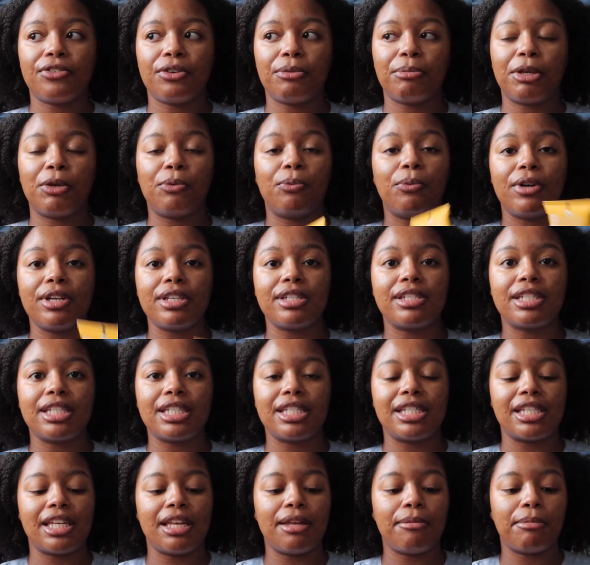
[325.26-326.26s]
for me was the
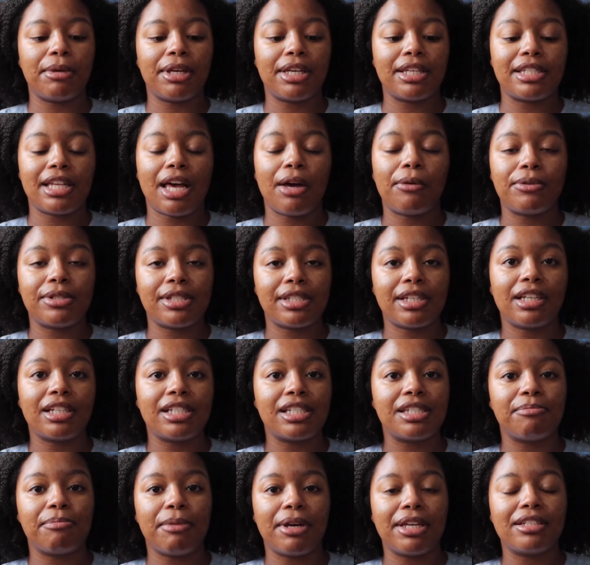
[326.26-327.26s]
scent, because I was not
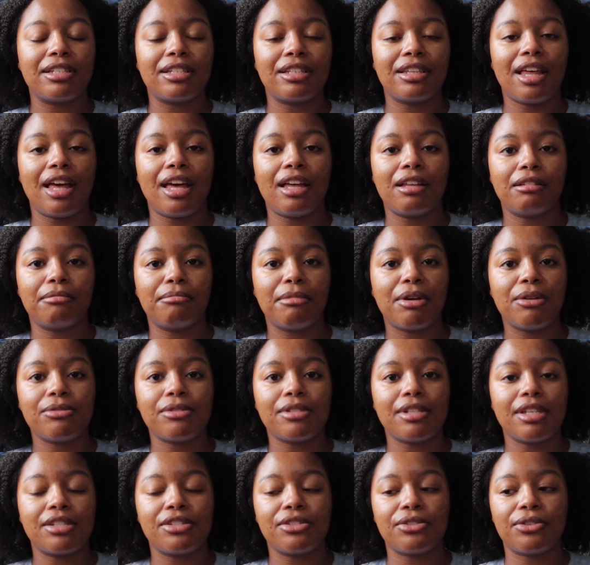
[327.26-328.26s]
expecting that.
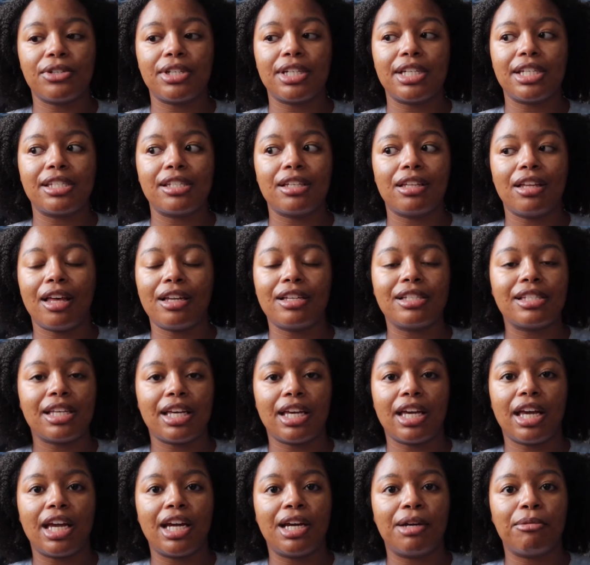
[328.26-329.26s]
Most sunscreens, a lot of
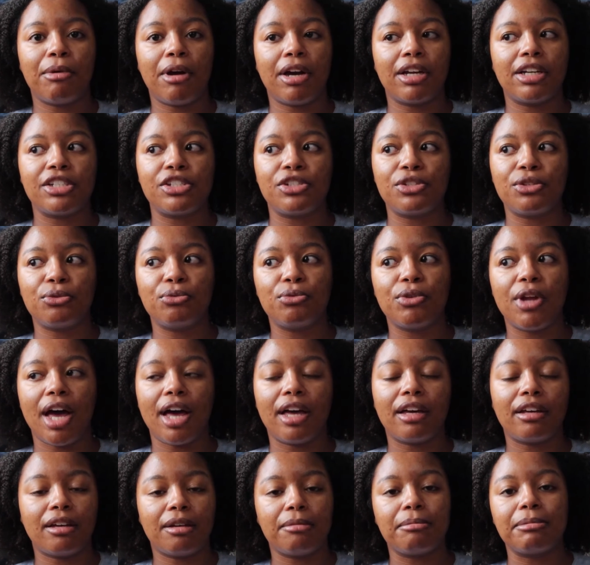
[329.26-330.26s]
skincare products do
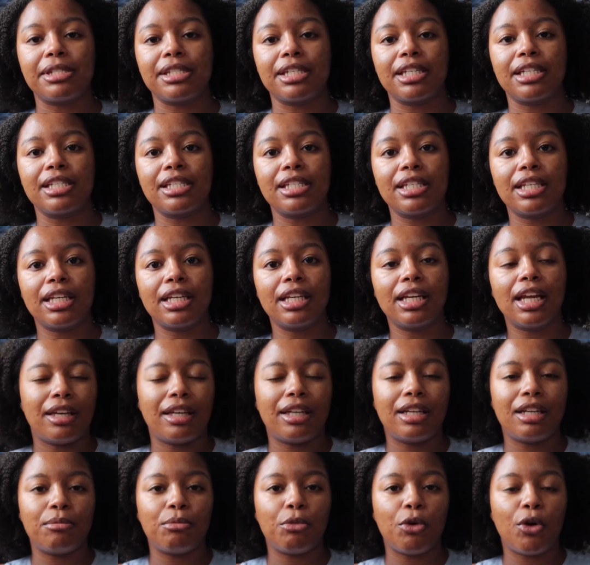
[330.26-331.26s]
not come scented
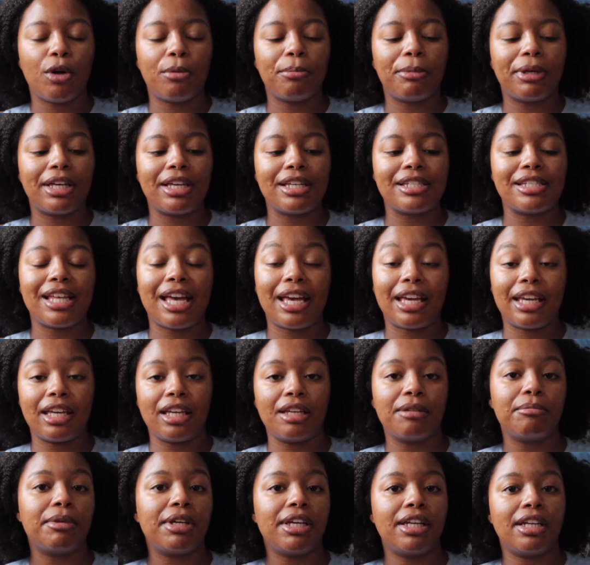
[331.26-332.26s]
anymore, because that
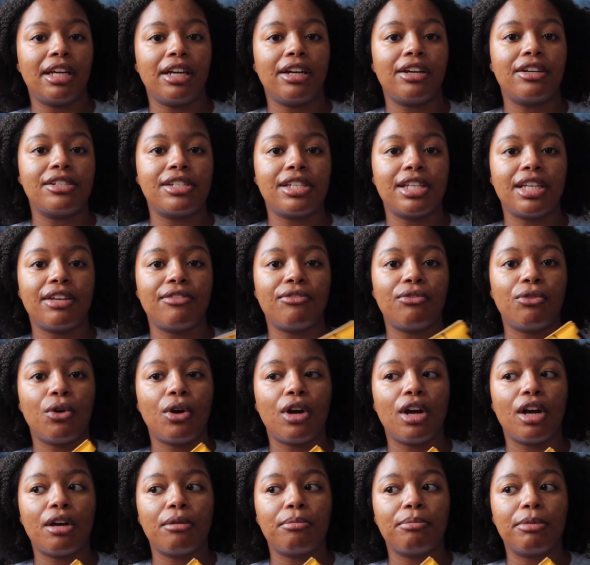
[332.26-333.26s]
can be an irritant
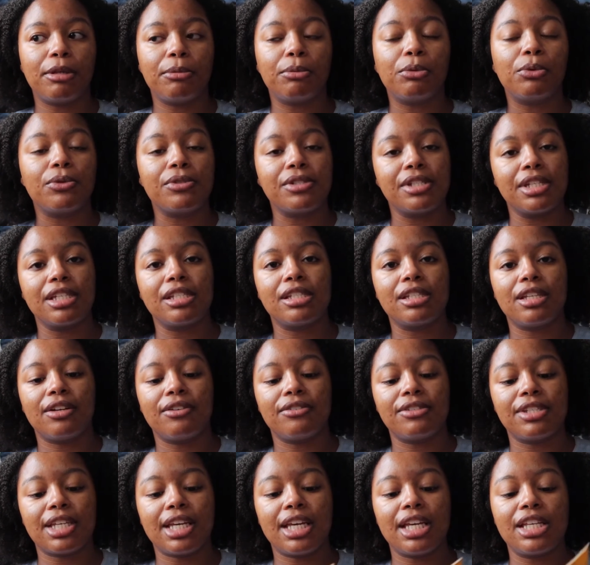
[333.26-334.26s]
for people with
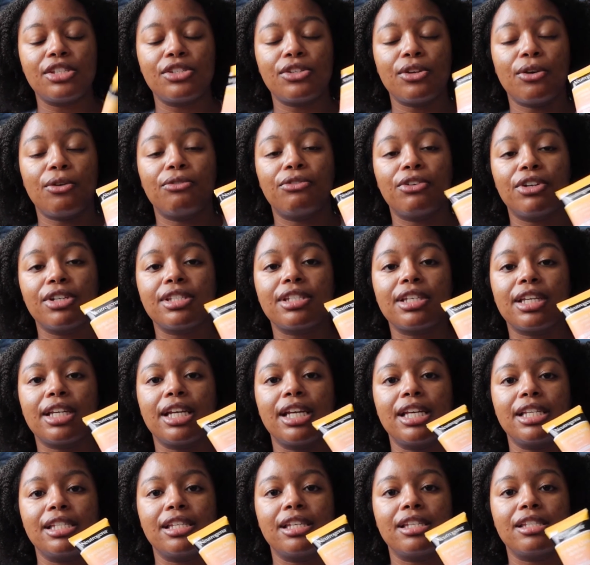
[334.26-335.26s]
sensitive skin. So if your skin
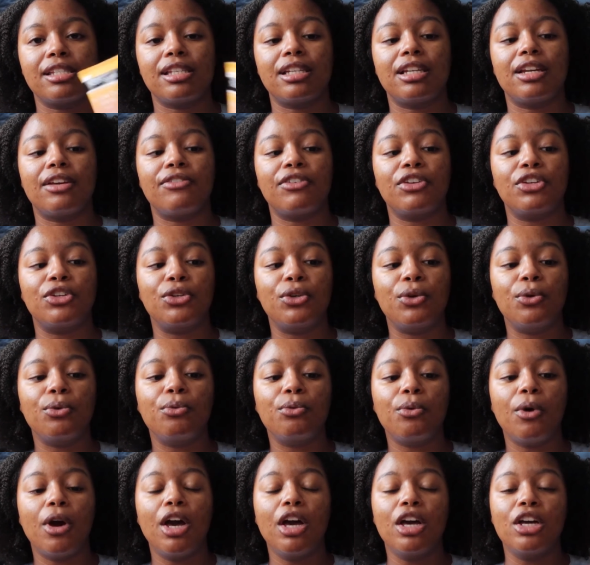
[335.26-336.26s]
is sensitive and
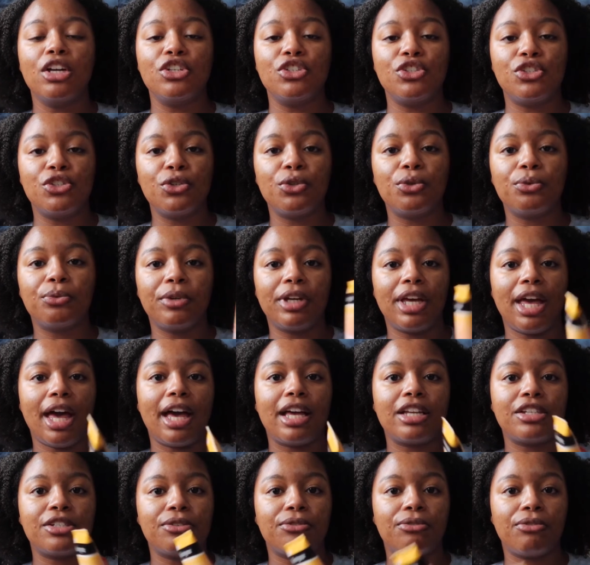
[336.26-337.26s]
you do
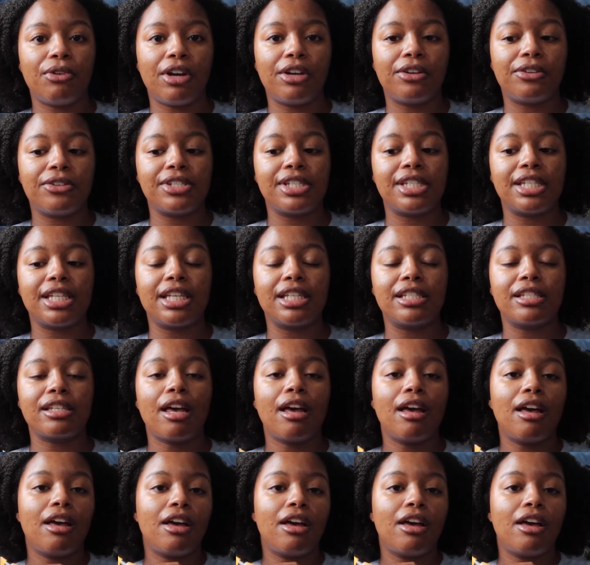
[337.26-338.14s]
react to fragrances,